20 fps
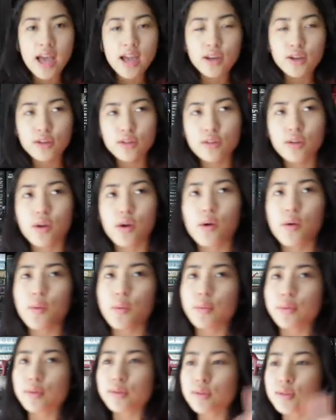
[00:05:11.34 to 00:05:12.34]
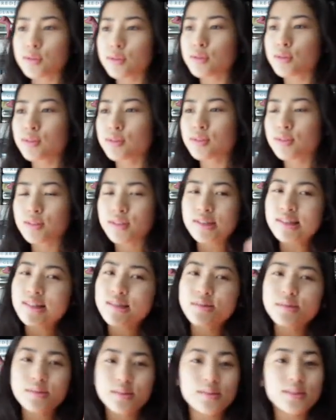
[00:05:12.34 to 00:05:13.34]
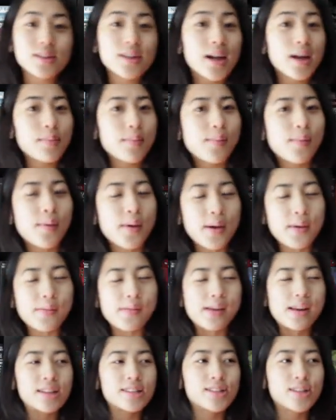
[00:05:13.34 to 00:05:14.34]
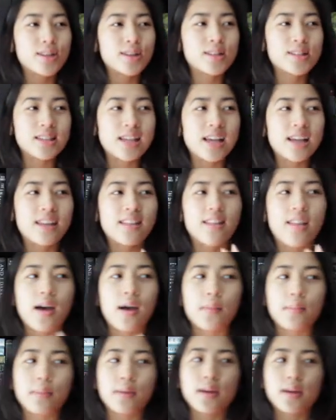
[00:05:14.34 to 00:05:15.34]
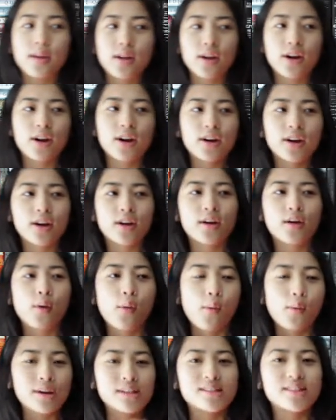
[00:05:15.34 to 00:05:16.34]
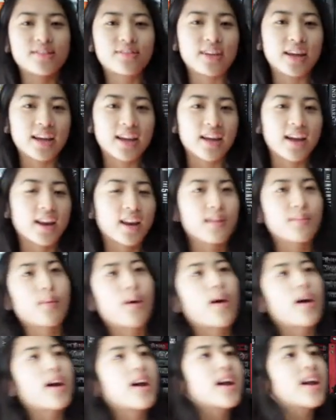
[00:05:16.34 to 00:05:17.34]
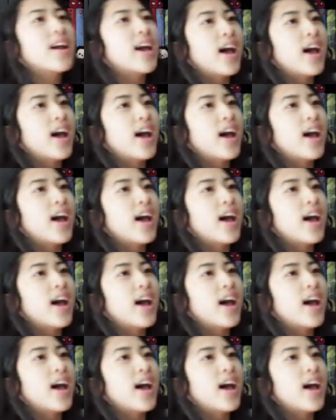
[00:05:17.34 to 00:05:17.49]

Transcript: And you know, there came a point when I started seeing that Peter wasn't faking anymore,